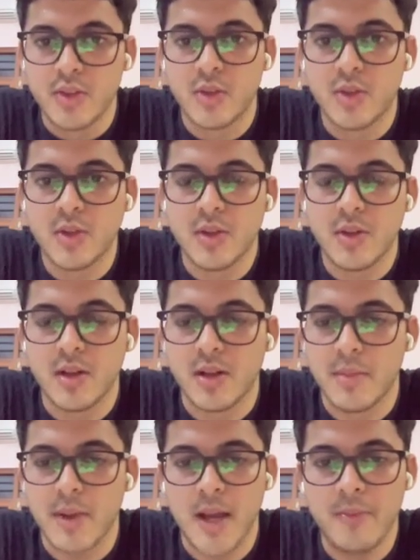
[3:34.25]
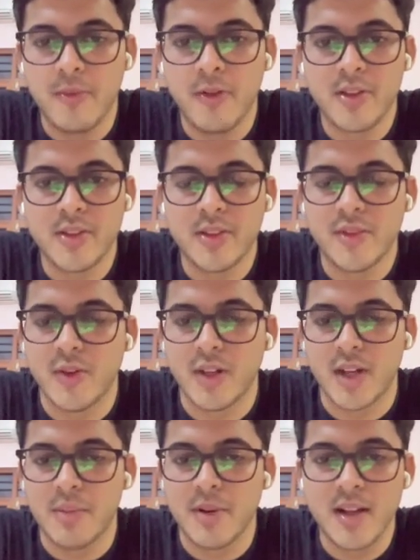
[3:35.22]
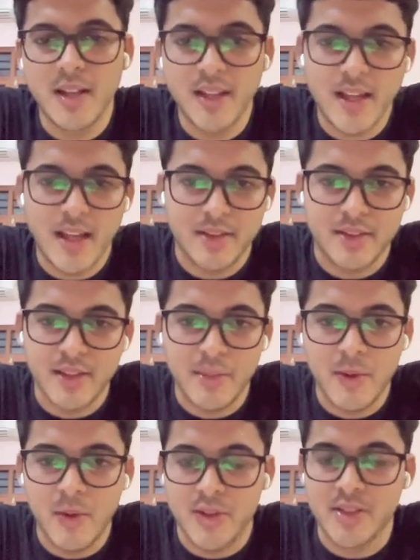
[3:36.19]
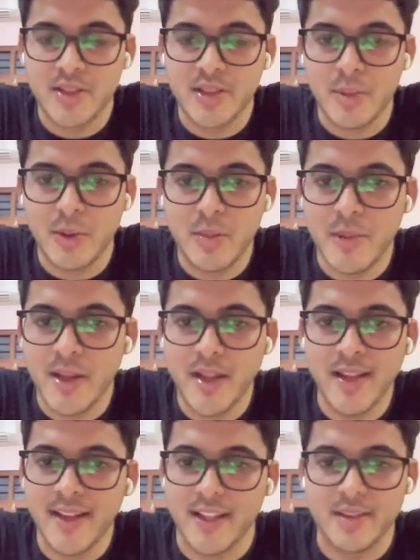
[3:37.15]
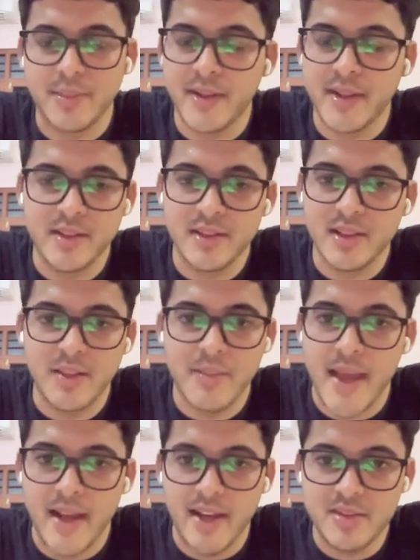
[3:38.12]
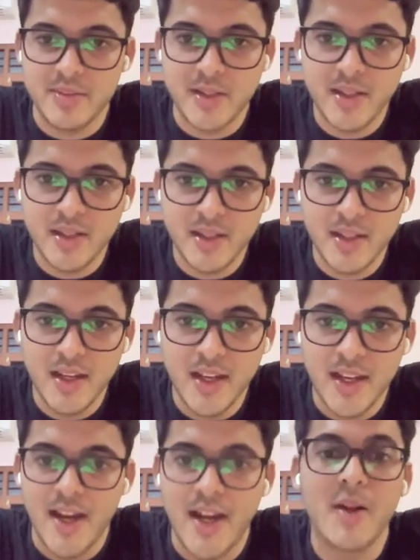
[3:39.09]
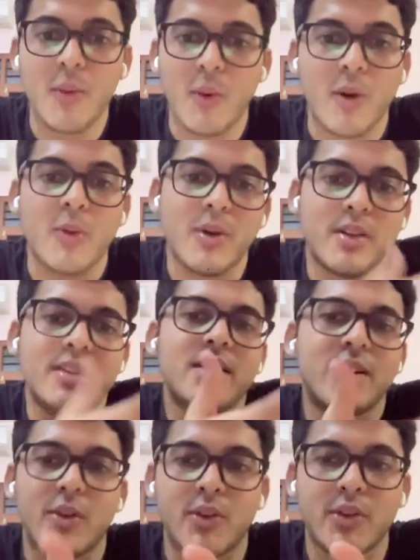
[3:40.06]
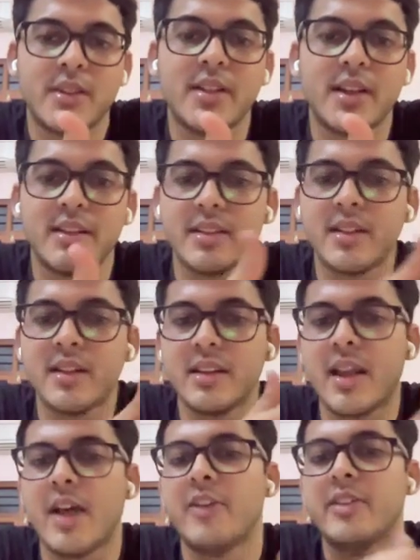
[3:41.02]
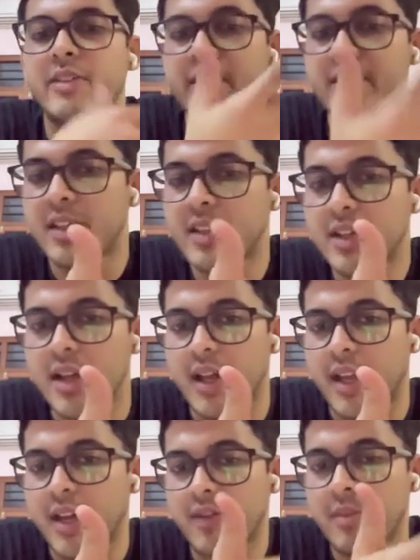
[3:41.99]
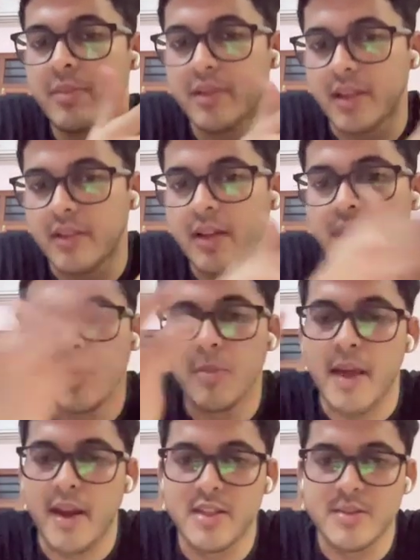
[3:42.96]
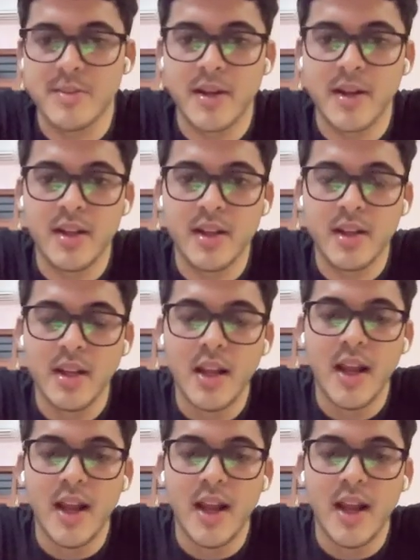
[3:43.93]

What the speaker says: So ma'am was for completely asking questions about my experience in management, and what was the reason I was switching career from civil to management,